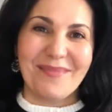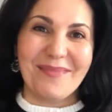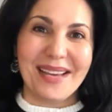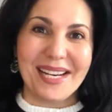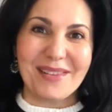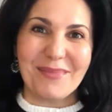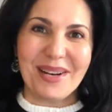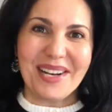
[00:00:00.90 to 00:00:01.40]

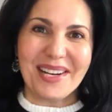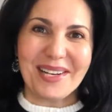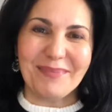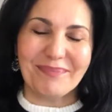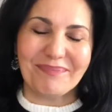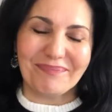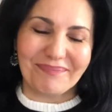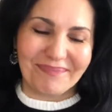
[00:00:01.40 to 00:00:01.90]

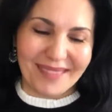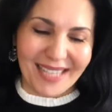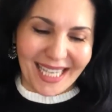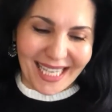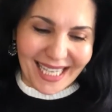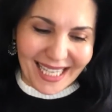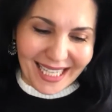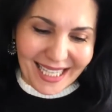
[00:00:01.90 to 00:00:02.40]
Merhaba.
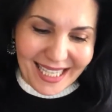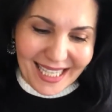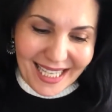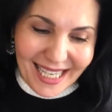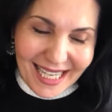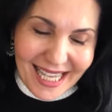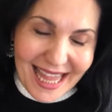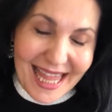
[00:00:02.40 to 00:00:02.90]

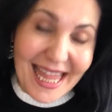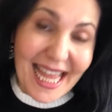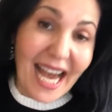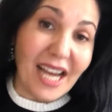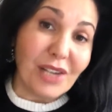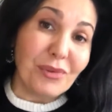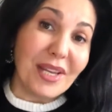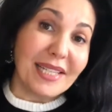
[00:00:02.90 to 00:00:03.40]

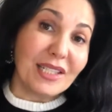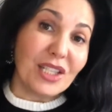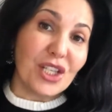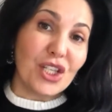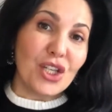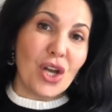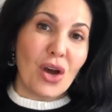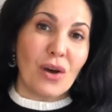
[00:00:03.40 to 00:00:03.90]
Now that you
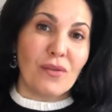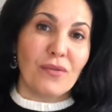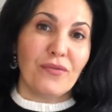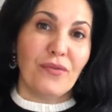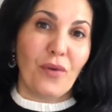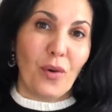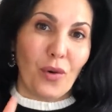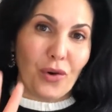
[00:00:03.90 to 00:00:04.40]
know
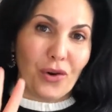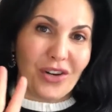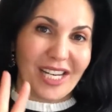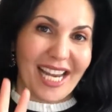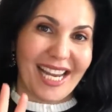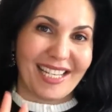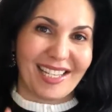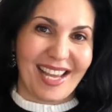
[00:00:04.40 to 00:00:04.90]
four
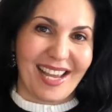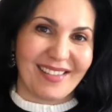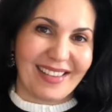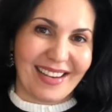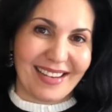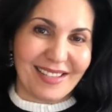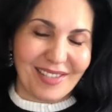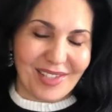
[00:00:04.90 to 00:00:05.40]
case
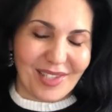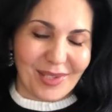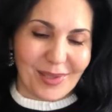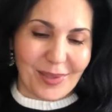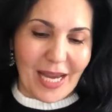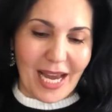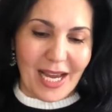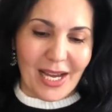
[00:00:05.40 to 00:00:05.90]

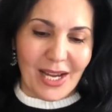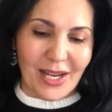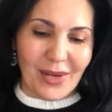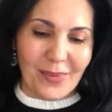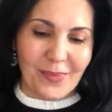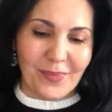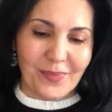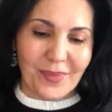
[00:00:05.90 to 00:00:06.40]
endings,
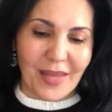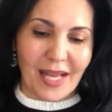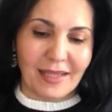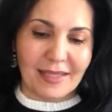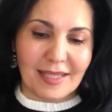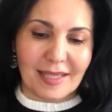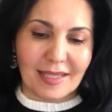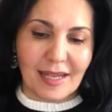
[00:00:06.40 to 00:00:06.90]
I'll
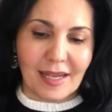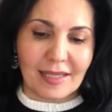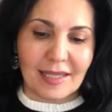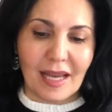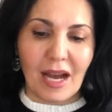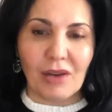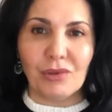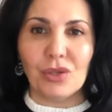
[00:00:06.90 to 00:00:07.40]
discuss
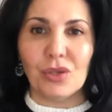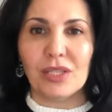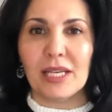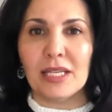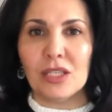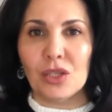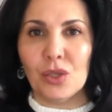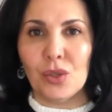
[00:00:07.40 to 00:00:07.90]
how you
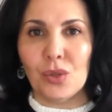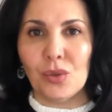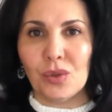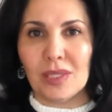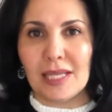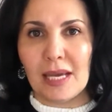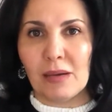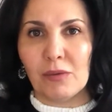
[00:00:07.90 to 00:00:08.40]
can
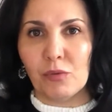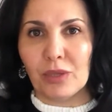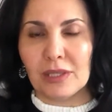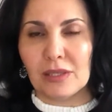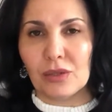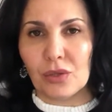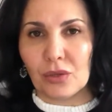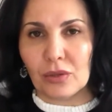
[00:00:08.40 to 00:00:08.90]
use them with
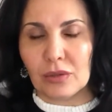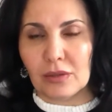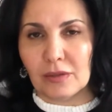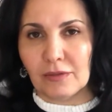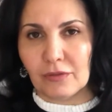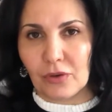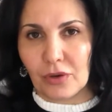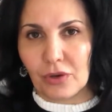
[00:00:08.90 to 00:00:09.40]

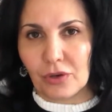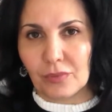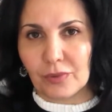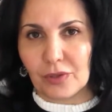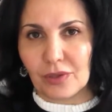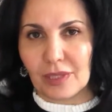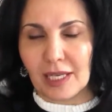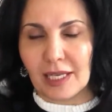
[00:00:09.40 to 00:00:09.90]
certain
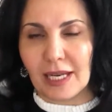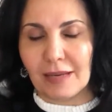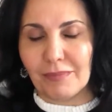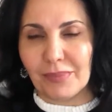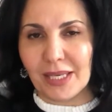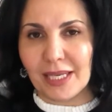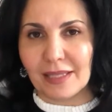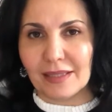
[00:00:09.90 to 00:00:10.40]
verbs. And I
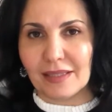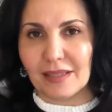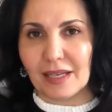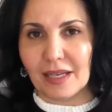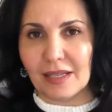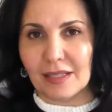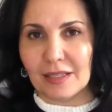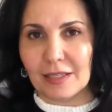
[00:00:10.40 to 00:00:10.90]
picked
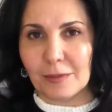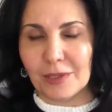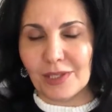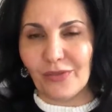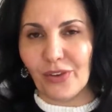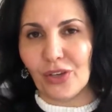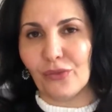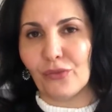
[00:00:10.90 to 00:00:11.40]

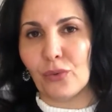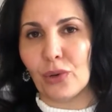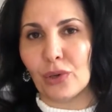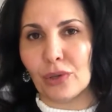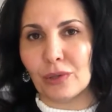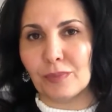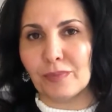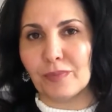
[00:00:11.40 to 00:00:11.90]
specific
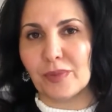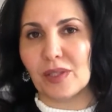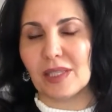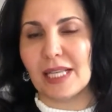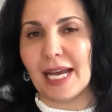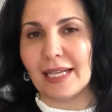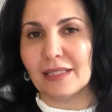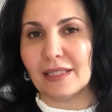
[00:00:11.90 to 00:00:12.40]
verbs
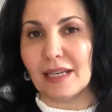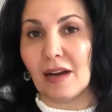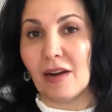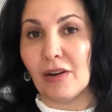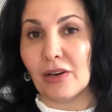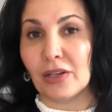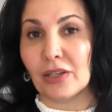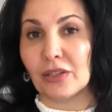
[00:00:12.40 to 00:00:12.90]
that
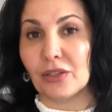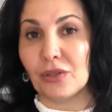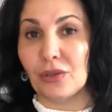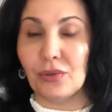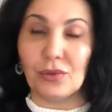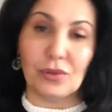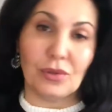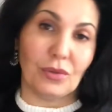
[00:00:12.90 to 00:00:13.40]
are
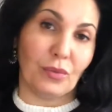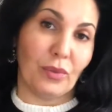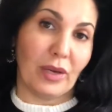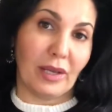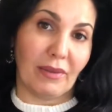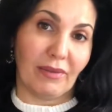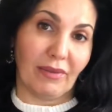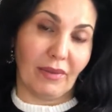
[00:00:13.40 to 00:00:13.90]
used
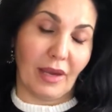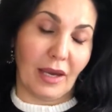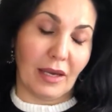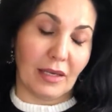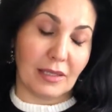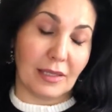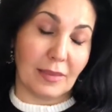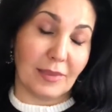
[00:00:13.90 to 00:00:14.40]
with
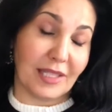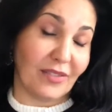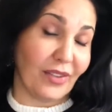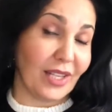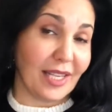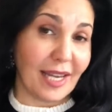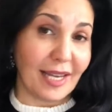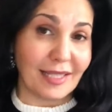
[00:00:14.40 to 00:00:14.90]

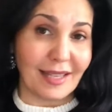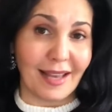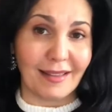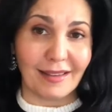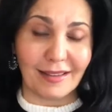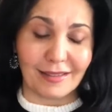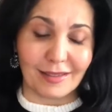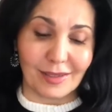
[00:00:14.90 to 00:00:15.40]
specific case
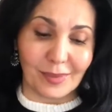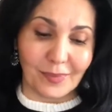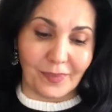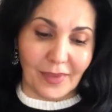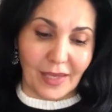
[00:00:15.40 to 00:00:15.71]
endings.